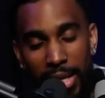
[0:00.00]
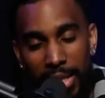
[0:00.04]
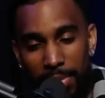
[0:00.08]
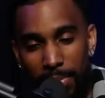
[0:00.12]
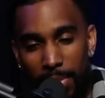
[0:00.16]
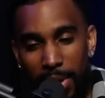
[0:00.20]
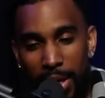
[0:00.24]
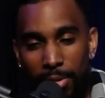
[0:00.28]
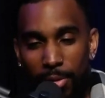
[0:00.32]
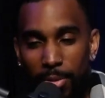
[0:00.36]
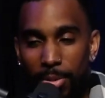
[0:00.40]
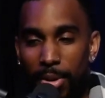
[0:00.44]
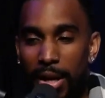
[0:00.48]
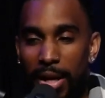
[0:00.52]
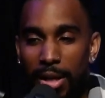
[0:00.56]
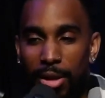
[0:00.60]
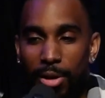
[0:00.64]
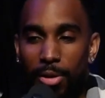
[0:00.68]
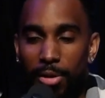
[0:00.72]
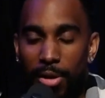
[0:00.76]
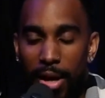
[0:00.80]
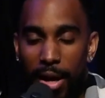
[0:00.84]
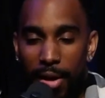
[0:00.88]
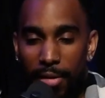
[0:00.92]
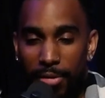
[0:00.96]
men will probably
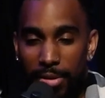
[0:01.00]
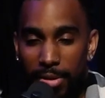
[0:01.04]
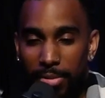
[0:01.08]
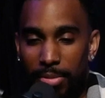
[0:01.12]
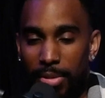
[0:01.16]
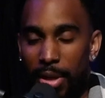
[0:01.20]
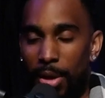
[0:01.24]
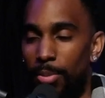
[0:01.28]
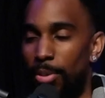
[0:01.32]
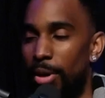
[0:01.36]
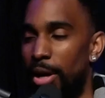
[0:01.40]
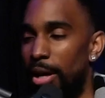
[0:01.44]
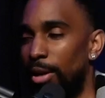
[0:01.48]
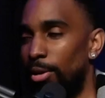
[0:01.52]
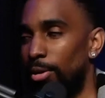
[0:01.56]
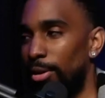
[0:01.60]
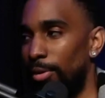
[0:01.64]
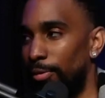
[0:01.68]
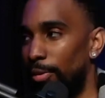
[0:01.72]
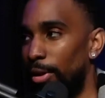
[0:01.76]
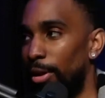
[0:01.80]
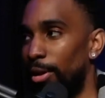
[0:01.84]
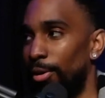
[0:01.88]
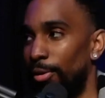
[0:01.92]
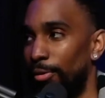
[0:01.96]
they're probably gonna
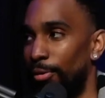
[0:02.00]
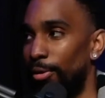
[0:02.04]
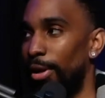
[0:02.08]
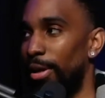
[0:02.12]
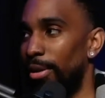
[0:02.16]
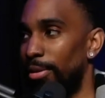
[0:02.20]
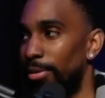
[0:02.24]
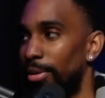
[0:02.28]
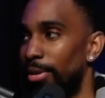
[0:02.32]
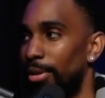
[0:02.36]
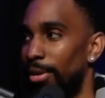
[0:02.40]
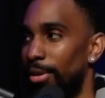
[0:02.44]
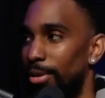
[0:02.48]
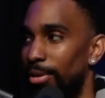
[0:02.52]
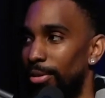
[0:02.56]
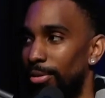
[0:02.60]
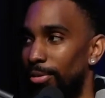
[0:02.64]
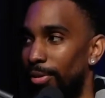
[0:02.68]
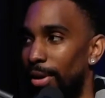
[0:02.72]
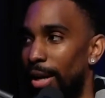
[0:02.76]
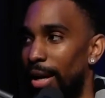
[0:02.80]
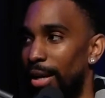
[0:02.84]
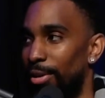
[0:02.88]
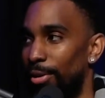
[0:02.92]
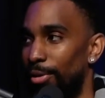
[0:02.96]
fuck her friend,
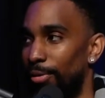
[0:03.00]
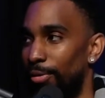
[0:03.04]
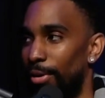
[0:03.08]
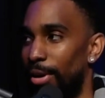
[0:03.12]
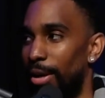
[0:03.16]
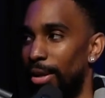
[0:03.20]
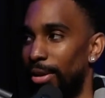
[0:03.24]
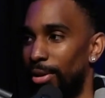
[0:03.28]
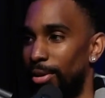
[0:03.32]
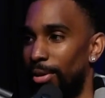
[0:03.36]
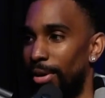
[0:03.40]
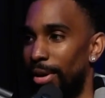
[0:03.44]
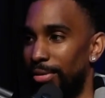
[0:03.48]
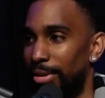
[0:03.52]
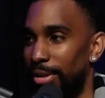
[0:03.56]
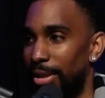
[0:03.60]
find her friend and go have sex.